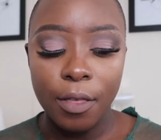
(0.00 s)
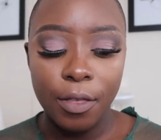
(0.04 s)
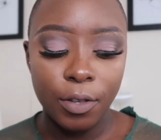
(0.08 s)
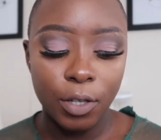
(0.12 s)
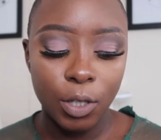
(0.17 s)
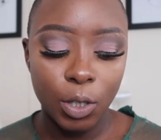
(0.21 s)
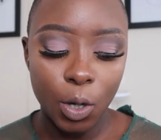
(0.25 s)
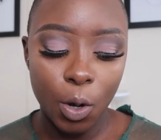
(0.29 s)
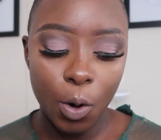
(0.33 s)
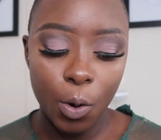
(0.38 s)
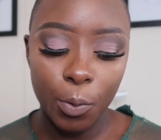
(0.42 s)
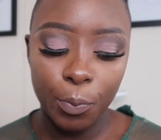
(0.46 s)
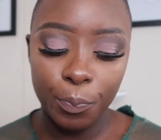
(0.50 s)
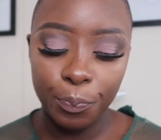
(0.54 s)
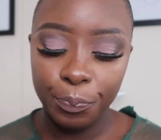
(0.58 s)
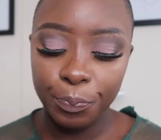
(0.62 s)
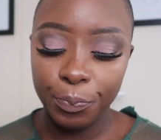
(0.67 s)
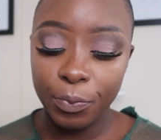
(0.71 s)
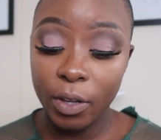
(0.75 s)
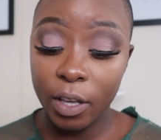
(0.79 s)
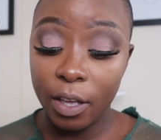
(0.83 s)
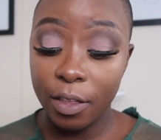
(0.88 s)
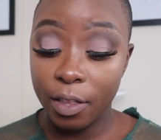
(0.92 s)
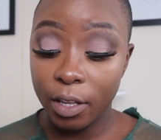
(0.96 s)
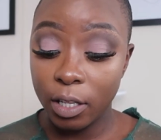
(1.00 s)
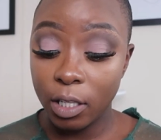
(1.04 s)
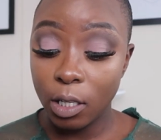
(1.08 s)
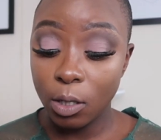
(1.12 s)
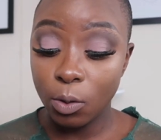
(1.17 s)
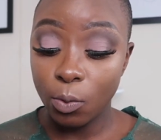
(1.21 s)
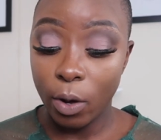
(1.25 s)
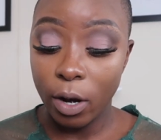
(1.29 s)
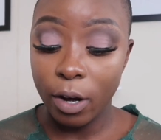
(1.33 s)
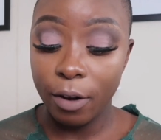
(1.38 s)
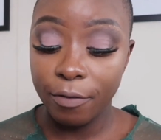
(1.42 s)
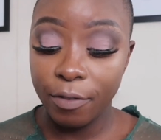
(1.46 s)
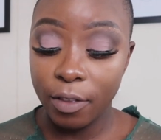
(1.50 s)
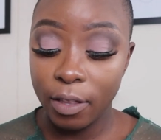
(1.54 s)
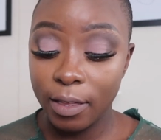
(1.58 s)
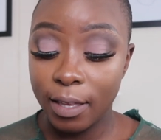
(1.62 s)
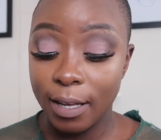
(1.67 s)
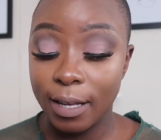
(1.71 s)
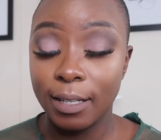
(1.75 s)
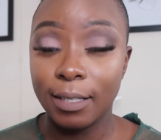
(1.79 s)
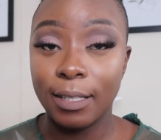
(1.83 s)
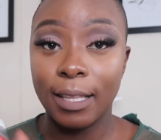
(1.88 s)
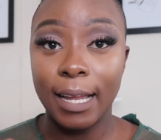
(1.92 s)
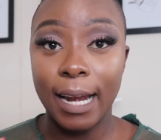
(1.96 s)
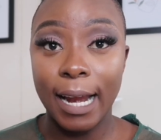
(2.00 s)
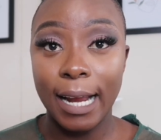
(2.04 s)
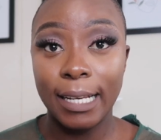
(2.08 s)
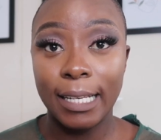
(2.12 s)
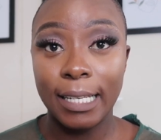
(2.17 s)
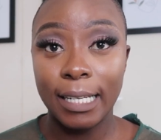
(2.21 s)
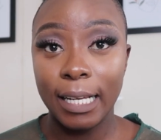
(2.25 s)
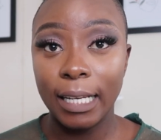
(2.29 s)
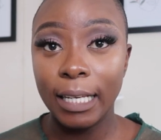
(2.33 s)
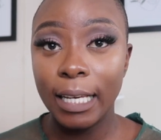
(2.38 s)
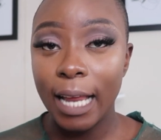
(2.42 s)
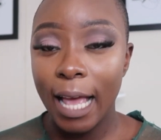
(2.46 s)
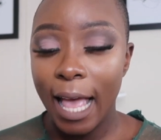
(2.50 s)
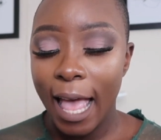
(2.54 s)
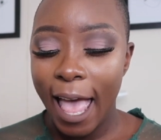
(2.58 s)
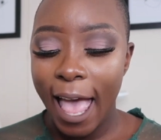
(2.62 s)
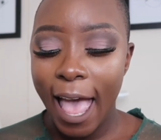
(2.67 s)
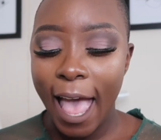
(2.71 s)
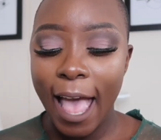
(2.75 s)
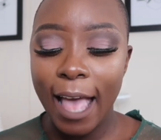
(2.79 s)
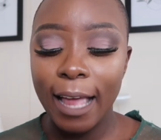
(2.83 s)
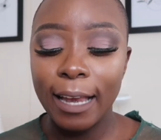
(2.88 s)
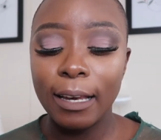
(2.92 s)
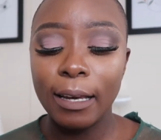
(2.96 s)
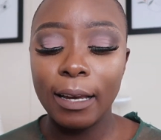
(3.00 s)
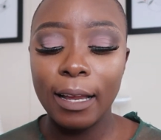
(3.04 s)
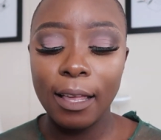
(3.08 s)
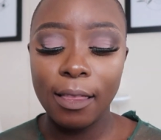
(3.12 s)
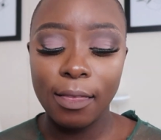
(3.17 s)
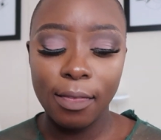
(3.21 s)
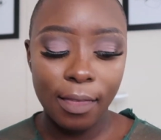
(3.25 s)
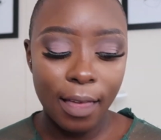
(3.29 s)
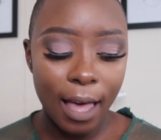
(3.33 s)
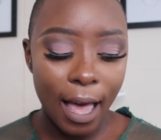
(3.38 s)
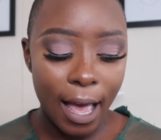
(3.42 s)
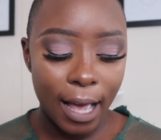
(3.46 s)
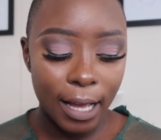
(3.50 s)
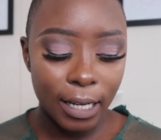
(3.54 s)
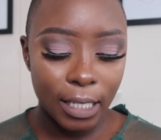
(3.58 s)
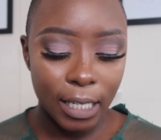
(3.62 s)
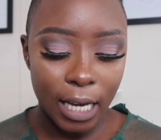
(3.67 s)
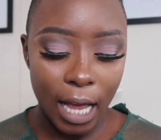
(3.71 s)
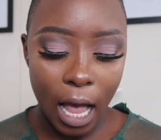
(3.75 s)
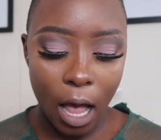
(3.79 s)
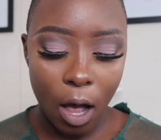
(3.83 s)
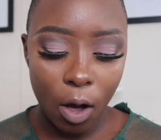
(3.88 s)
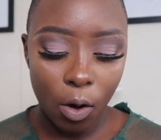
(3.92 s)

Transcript: So this is one of the things that I did, and in that I